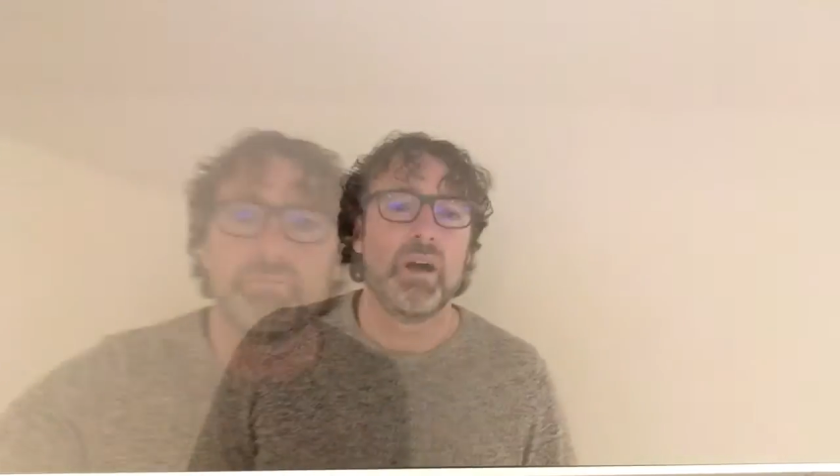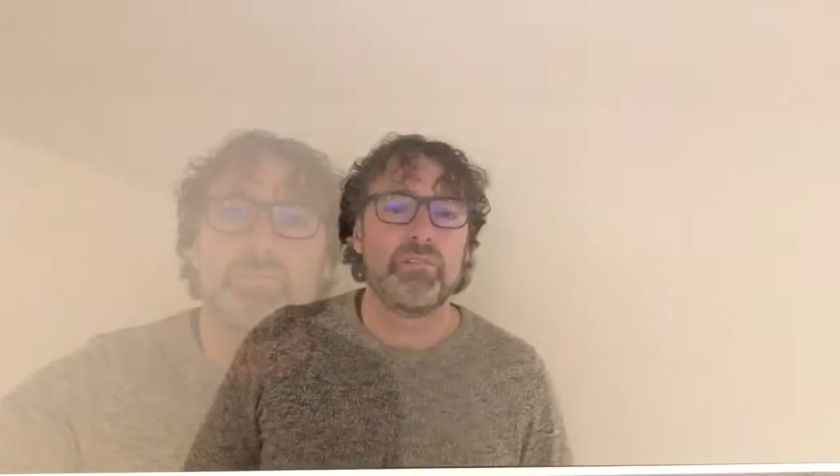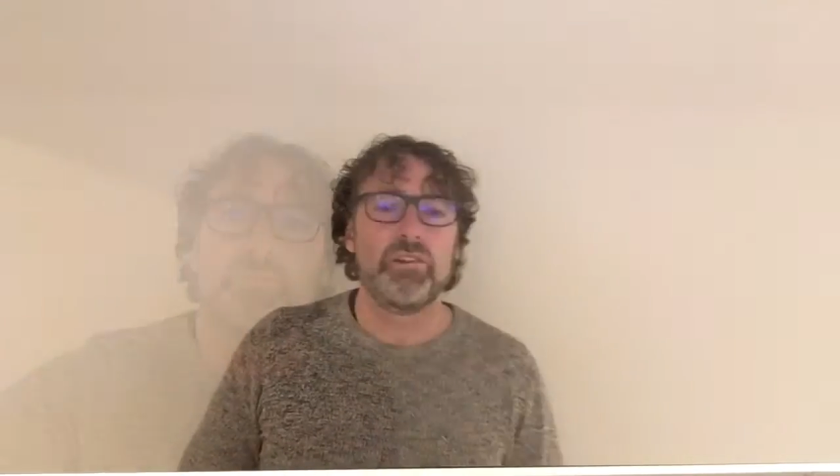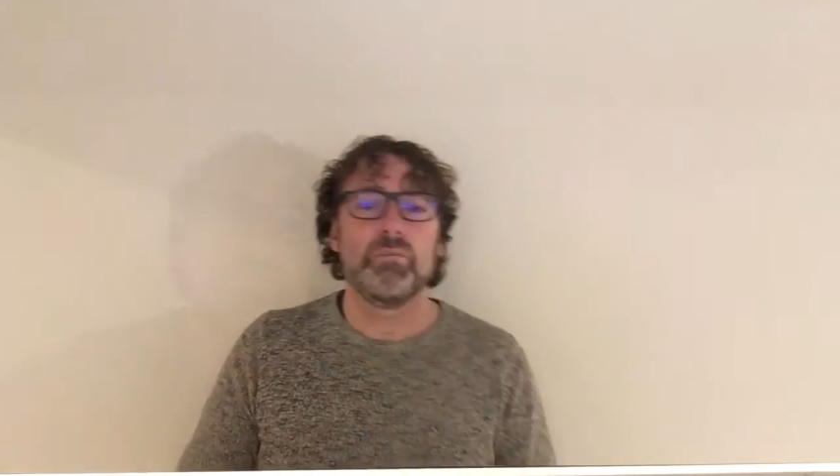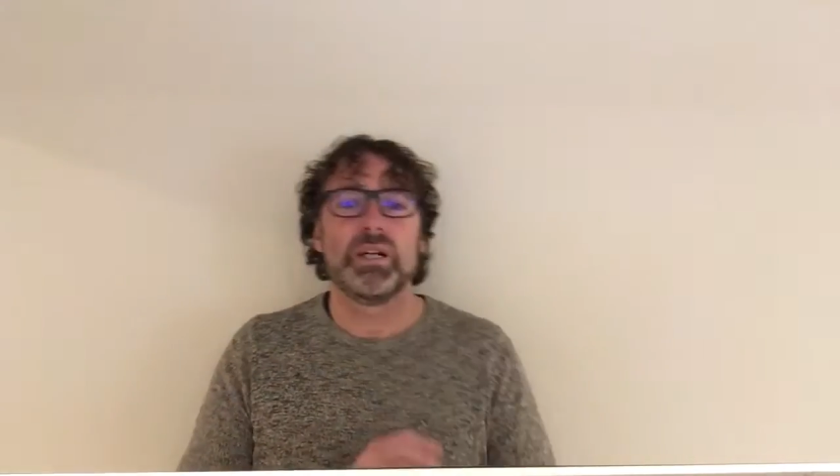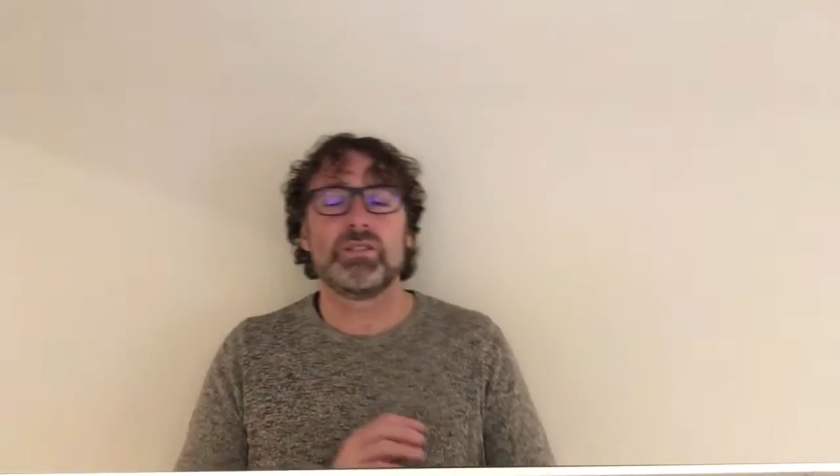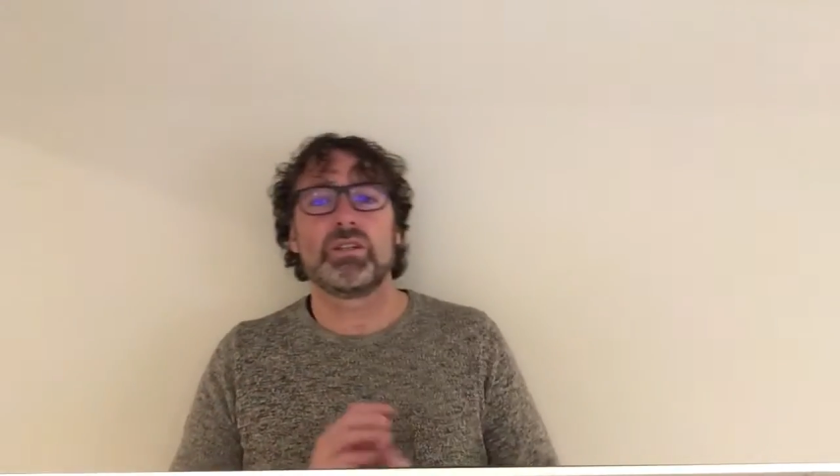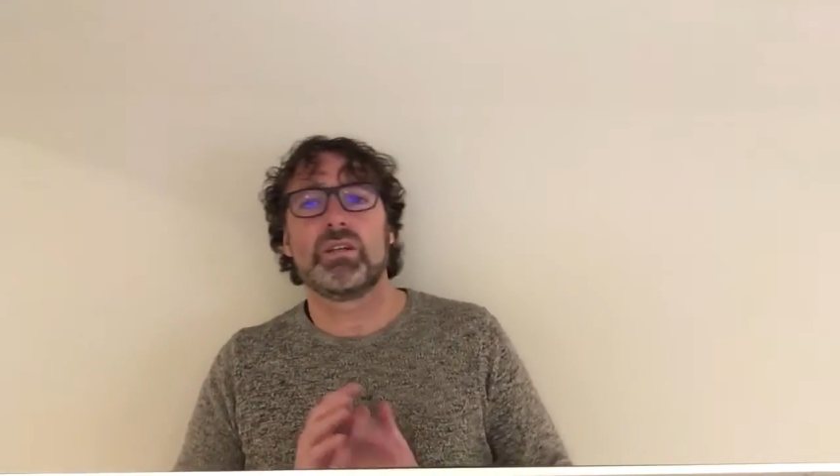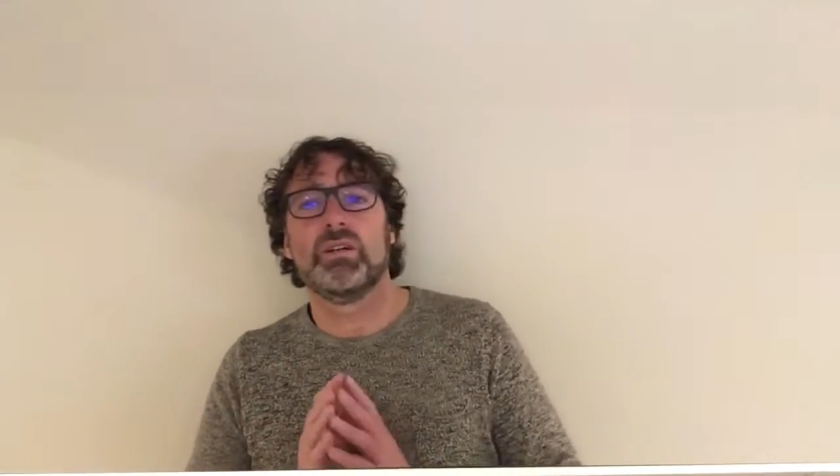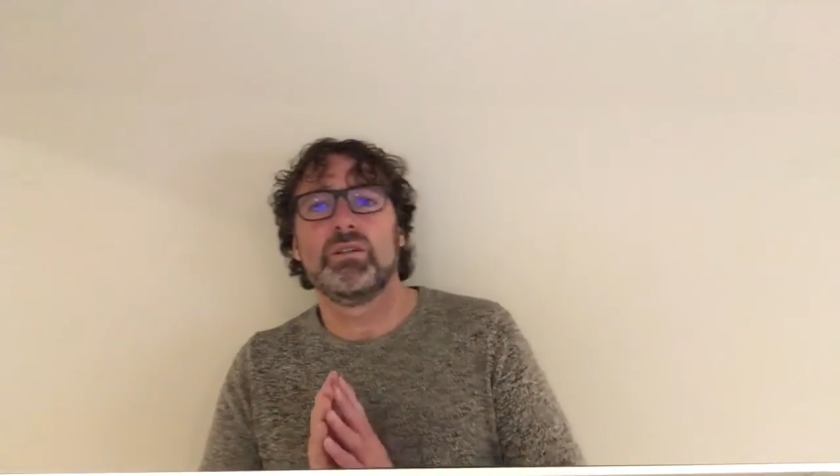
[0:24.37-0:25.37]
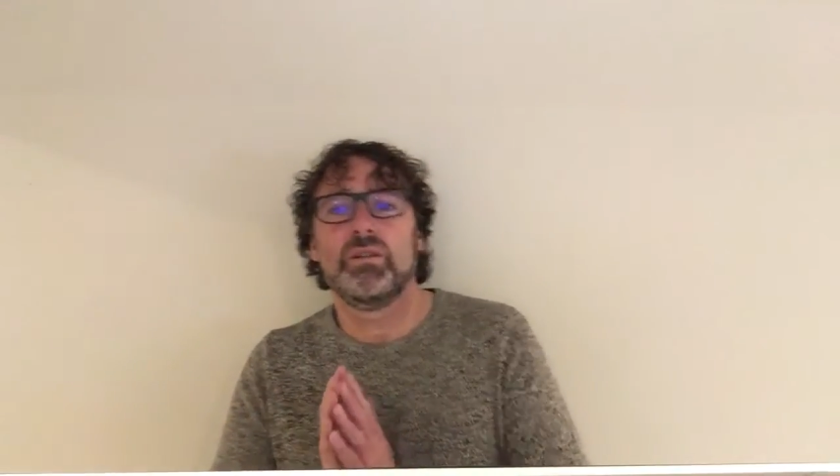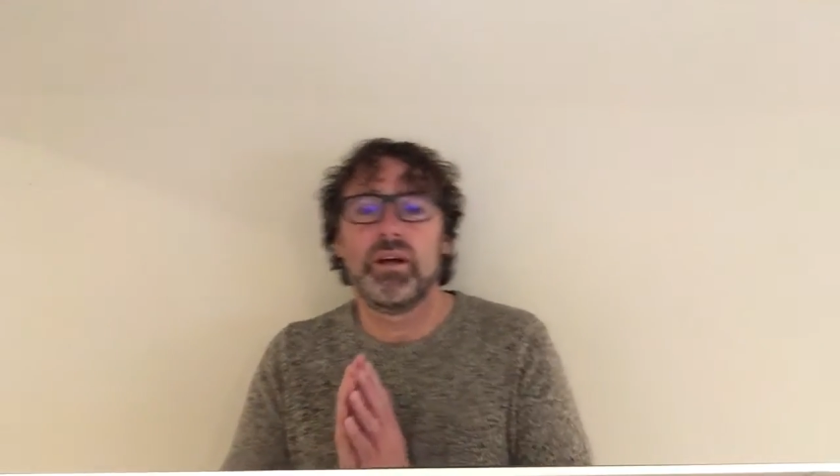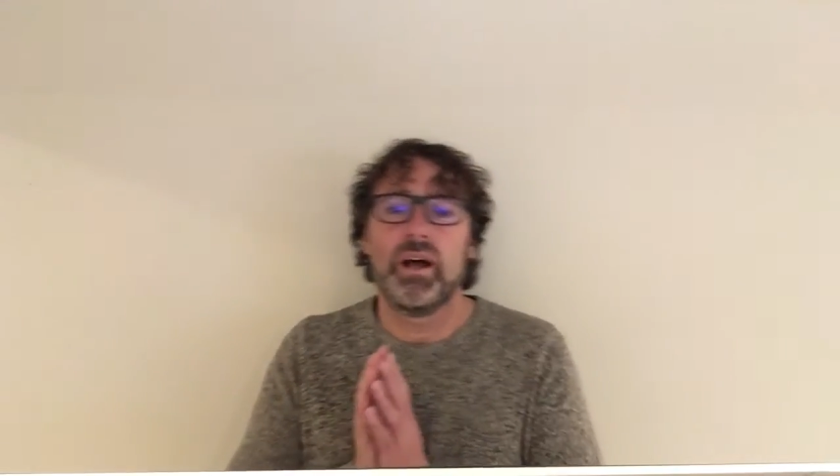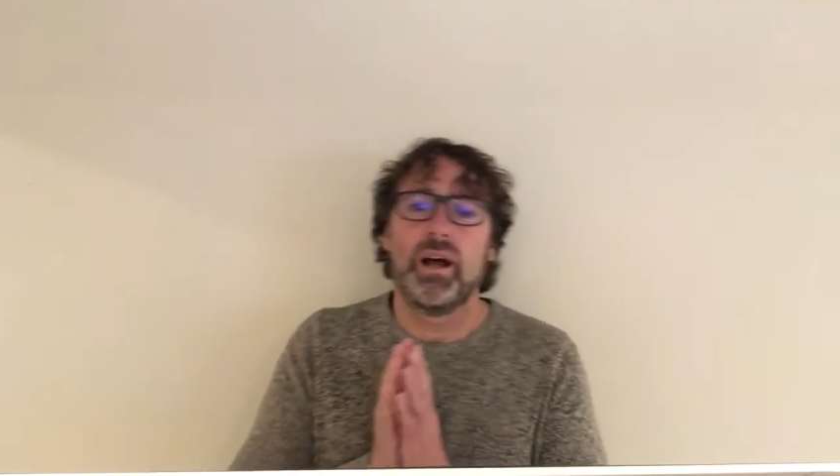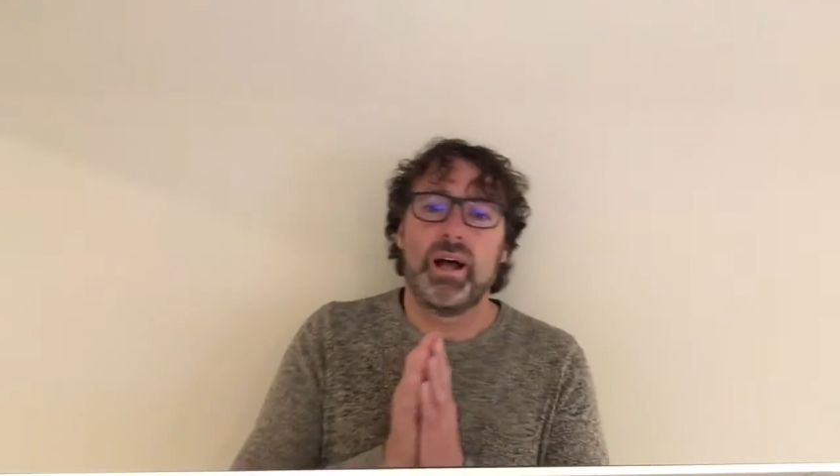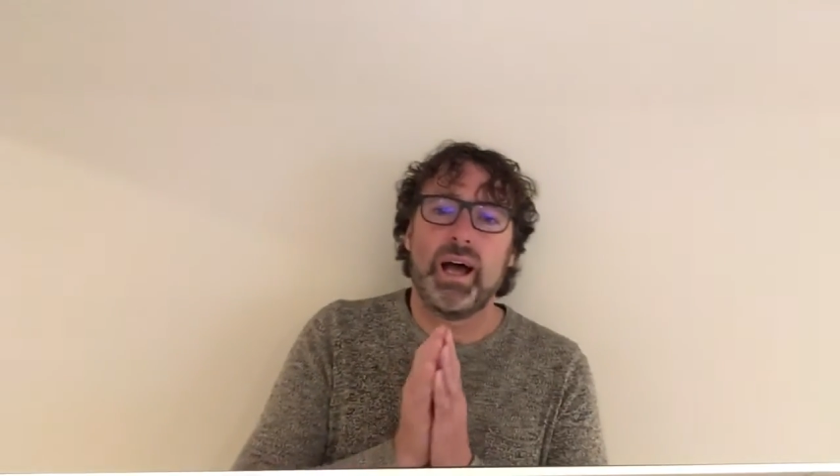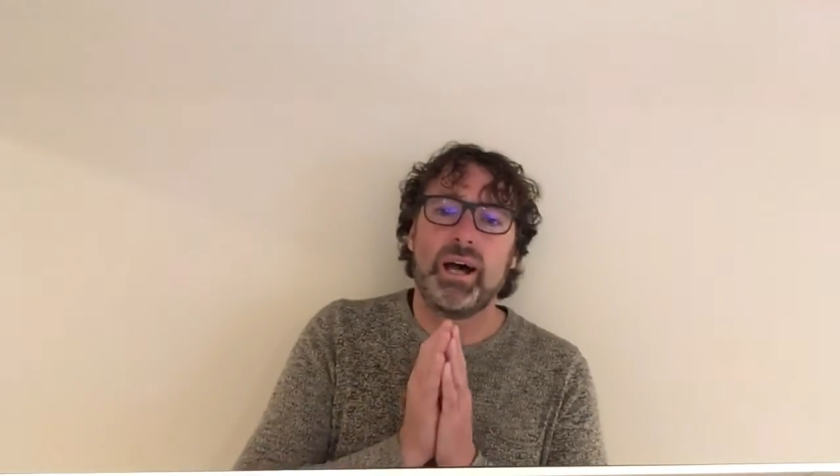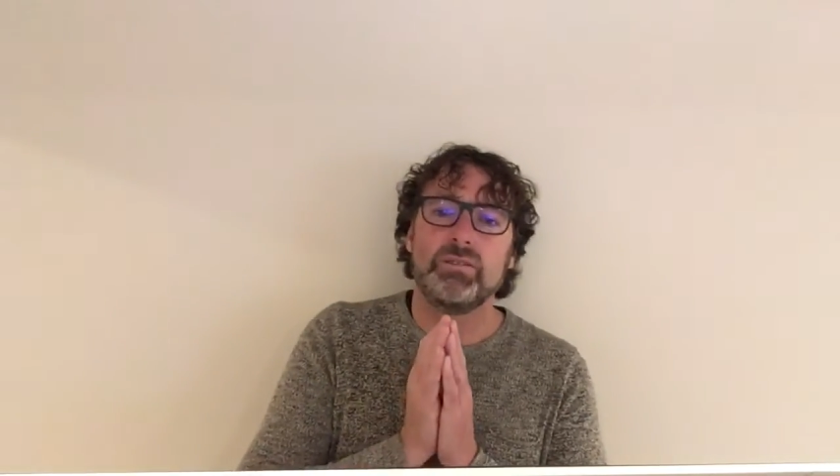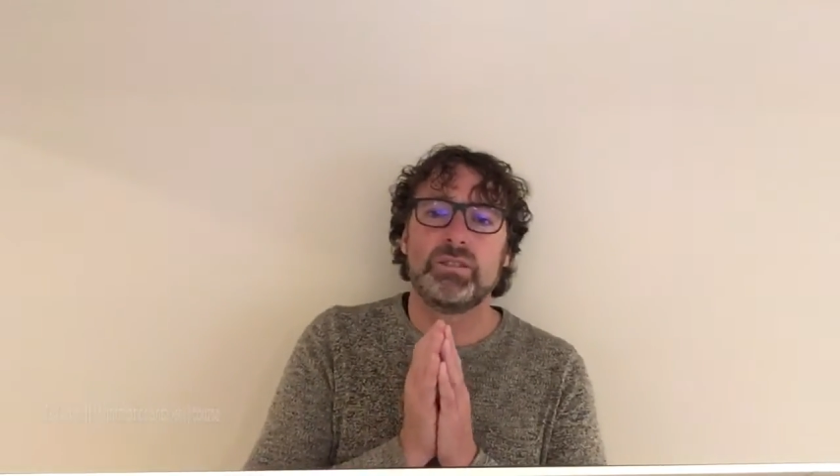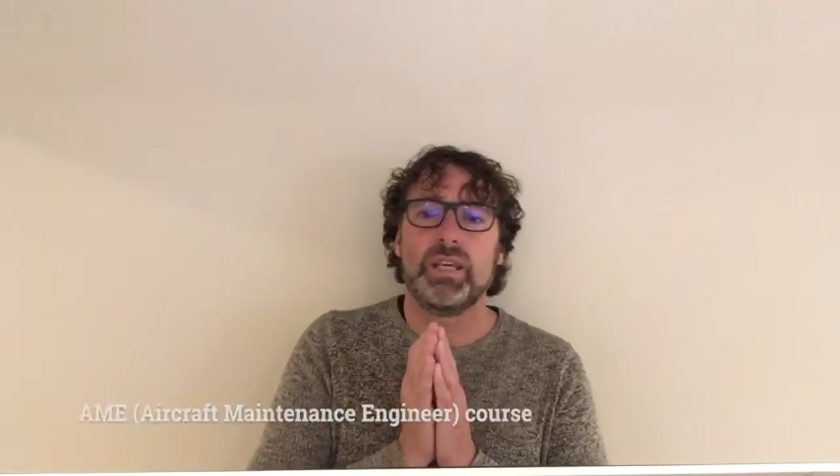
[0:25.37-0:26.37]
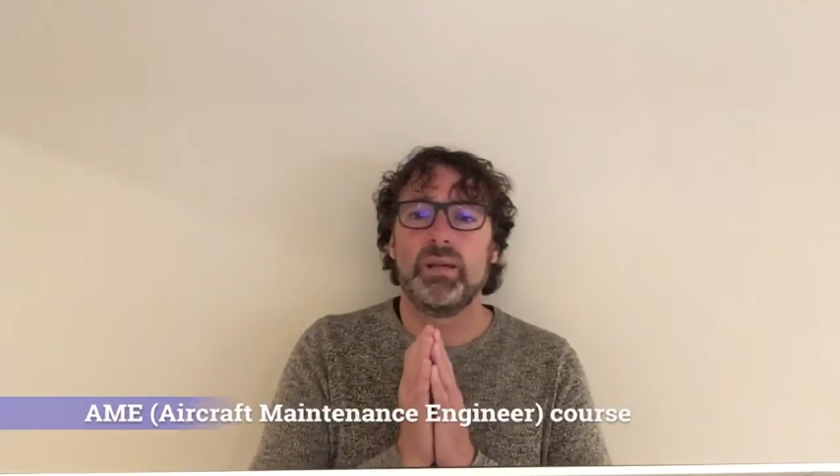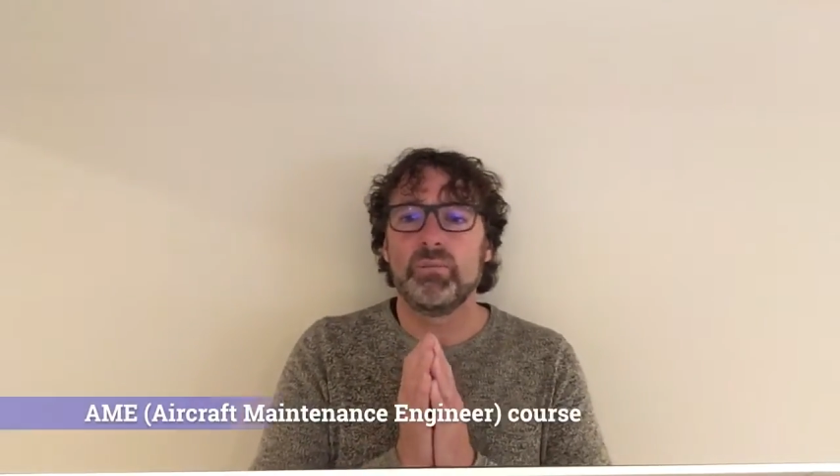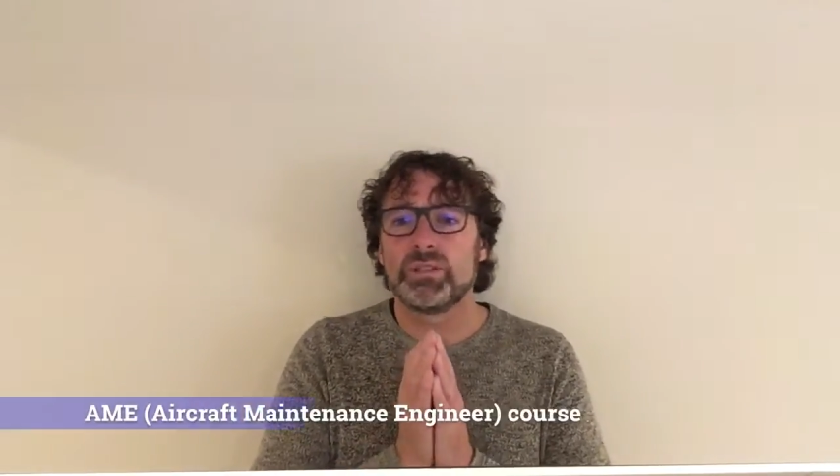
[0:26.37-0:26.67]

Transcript: A few months ago, our team